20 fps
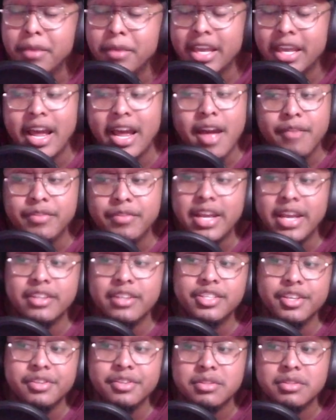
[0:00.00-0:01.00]
Again, I haven't had a
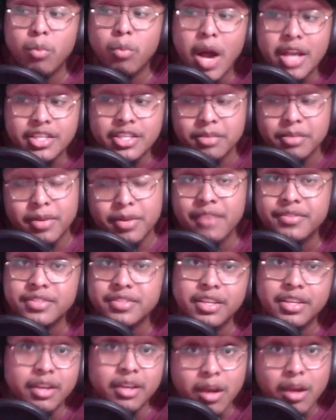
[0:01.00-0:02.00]
chance to watch it, but I've
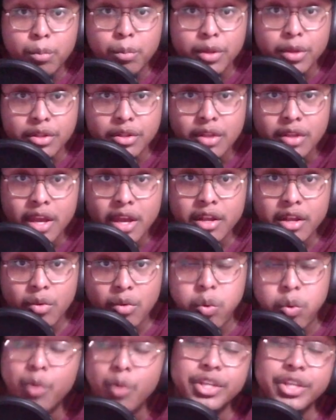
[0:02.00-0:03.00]
seen a couple of
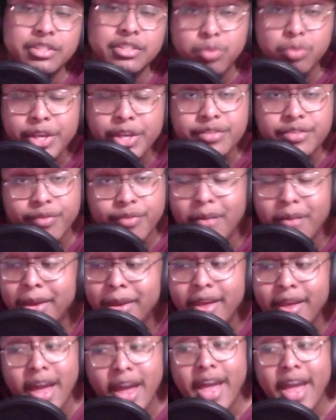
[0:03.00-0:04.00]
quoted tweets from
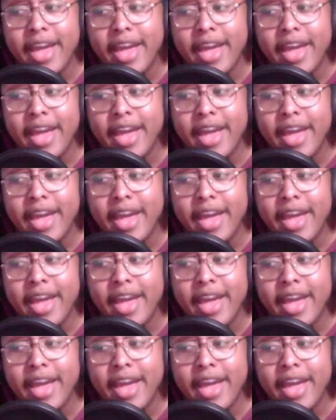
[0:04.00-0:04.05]
it,